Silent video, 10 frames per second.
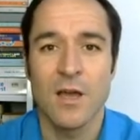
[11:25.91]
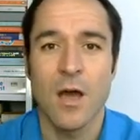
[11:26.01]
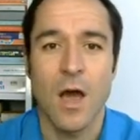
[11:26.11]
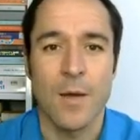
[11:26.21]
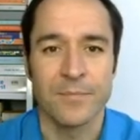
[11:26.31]

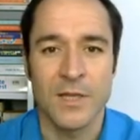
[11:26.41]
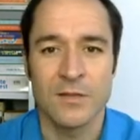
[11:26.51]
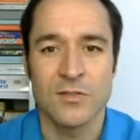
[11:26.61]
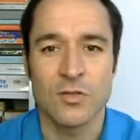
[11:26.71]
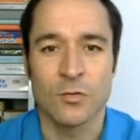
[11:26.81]
Um,
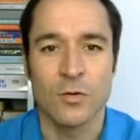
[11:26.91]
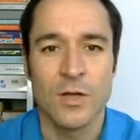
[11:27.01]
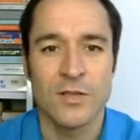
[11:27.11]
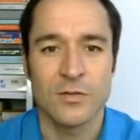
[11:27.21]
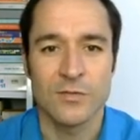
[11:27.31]
so,
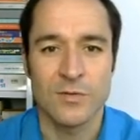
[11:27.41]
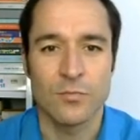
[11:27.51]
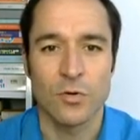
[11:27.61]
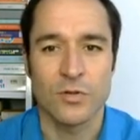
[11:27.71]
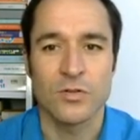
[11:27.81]
so it's
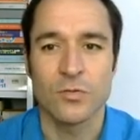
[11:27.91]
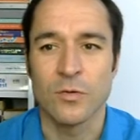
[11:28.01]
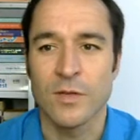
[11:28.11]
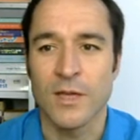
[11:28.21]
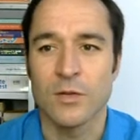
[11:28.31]
important to
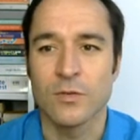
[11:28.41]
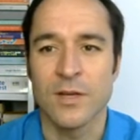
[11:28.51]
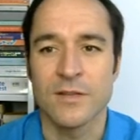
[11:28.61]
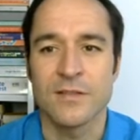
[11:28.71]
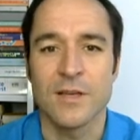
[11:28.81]
get a good
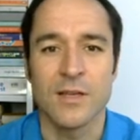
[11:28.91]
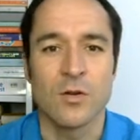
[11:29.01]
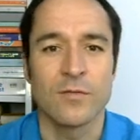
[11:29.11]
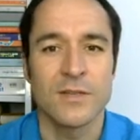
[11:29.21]
understanding of it.